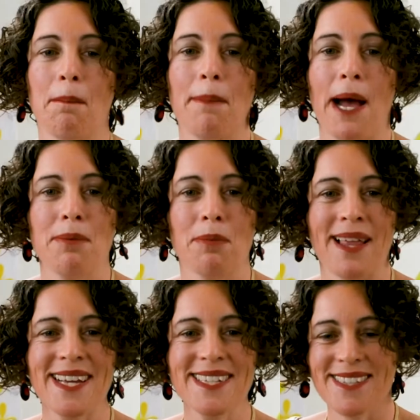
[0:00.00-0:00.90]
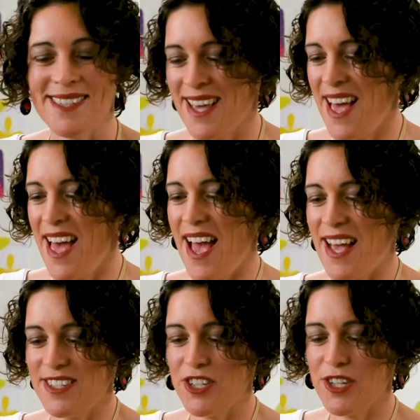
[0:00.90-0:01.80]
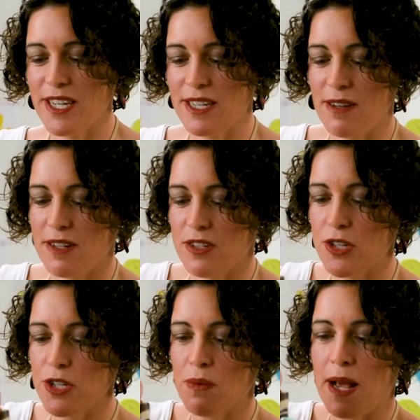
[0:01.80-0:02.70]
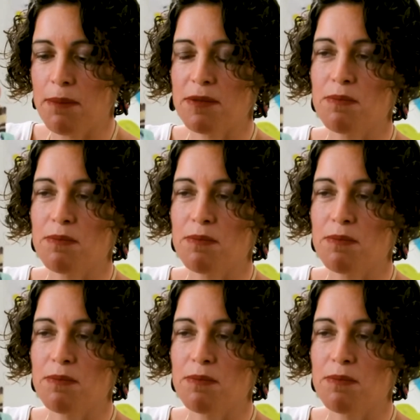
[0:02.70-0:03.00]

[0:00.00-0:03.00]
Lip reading: paper plates, and you can do your wraps,